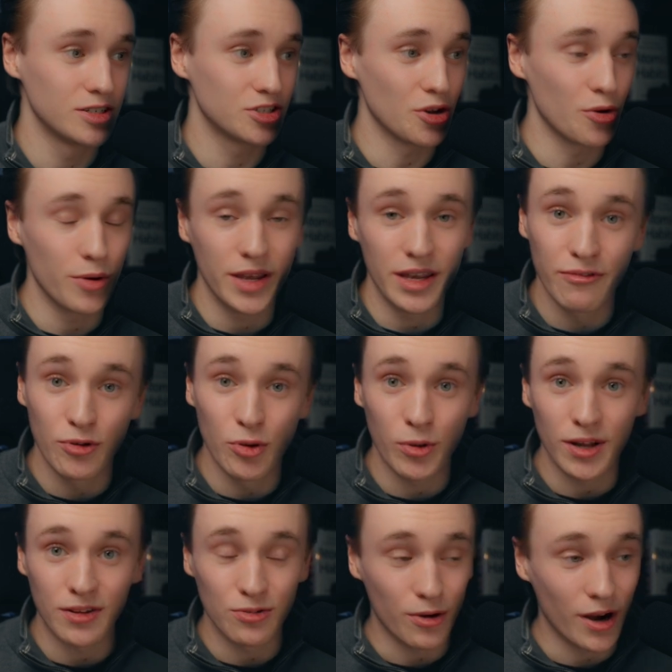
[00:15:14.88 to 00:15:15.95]
So if you
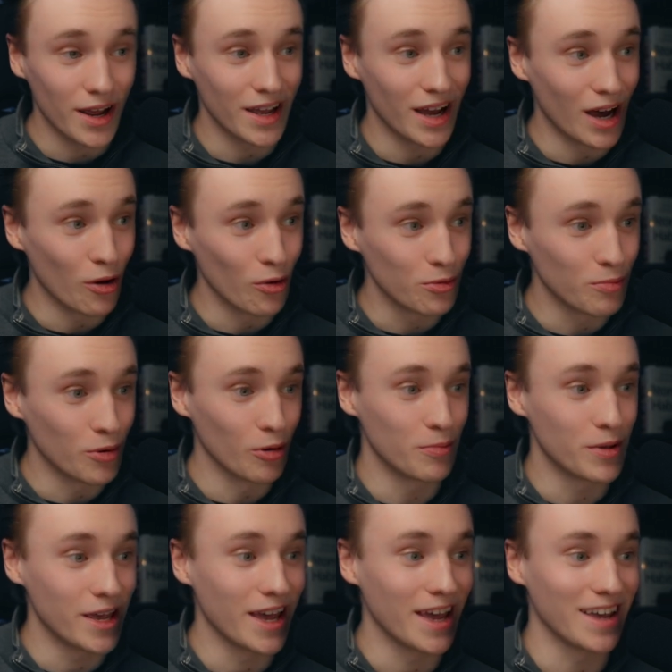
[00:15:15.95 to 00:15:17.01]
want to try out
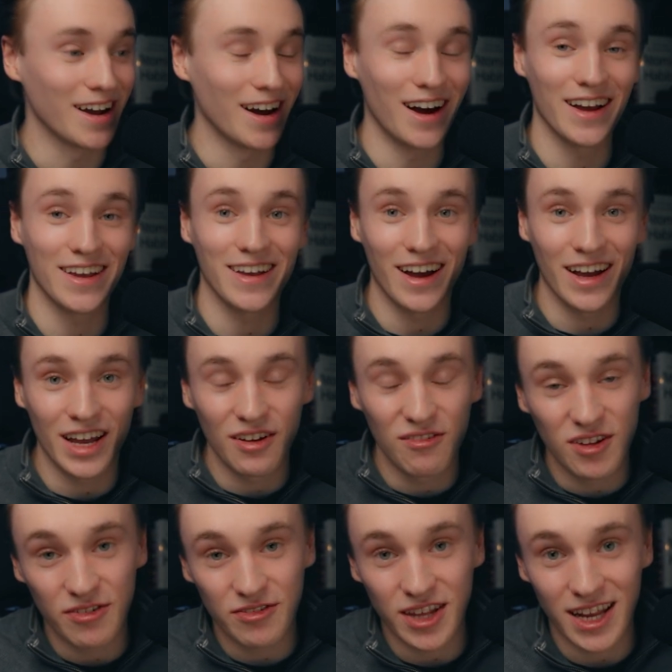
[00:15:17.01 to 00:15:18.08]
Poppy AI, I have
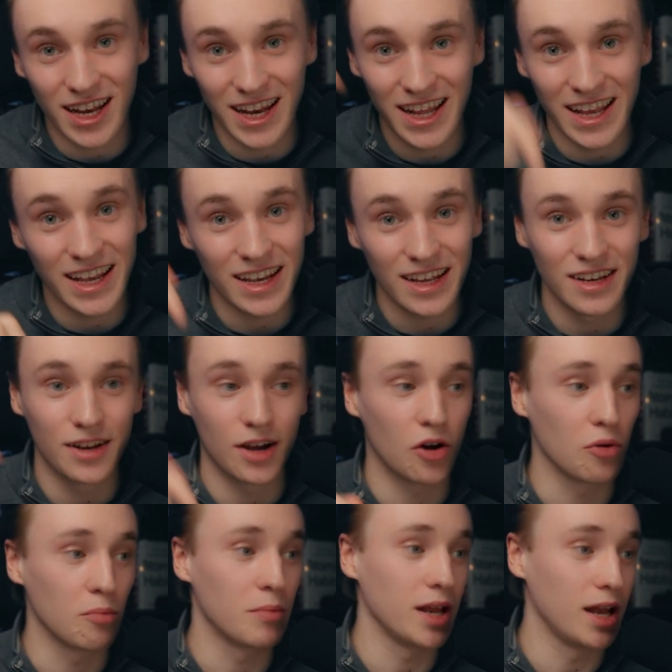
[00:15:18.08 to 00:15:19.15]
left a link
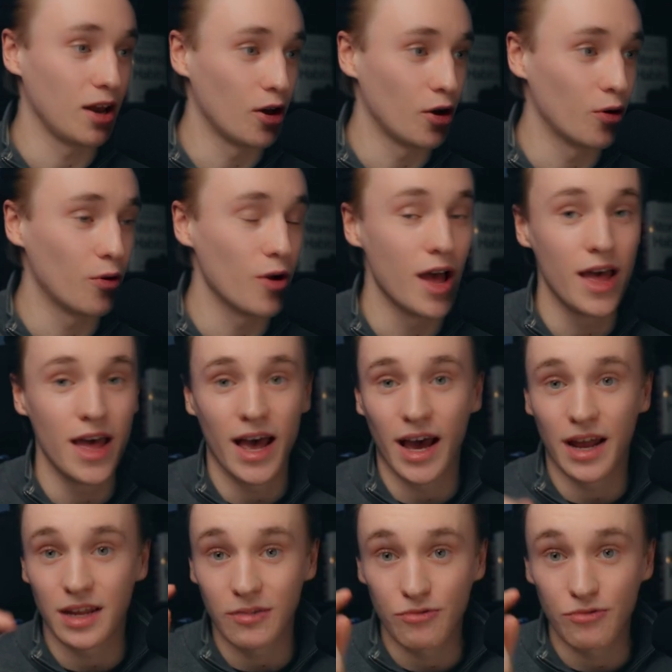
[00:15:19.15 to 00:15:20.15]
down below. And